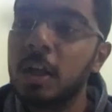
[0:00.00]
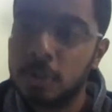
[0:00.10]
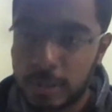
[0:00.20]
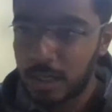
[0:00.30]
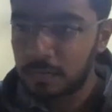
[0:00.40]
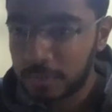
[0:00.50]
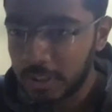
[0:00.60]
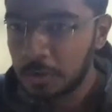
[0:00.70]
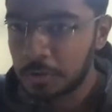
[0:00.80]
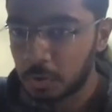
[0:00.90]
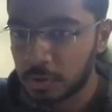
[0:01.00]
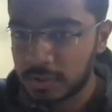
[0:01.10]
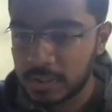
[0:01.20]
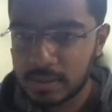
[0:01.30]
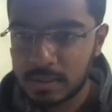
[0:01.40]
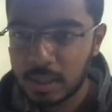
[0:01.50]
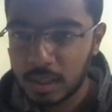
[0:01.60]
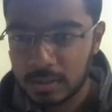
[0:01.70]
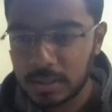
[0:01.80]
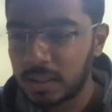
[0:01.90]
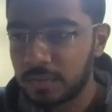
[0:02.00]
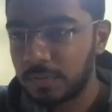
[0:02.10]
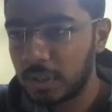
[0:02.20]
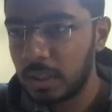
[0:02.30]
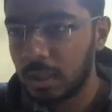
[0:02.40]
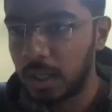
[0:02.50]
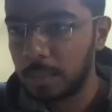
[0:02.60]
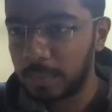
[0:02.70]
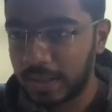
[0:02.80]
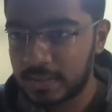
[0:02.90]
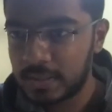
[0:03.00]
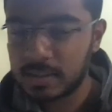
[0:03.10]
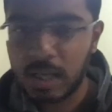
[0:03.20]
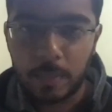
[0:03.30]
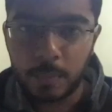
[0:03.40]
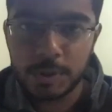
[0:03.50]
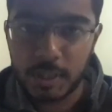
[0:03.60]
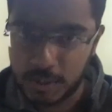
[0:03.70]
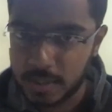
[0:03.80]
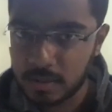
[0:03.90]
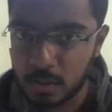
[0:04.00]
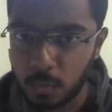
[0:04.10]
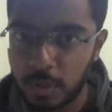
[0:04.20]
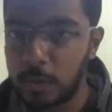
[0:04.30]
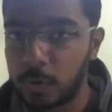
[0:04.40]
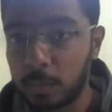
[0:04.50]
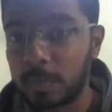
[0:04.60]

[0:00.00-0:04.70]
So there are free resources, certain free places I would suggest where you can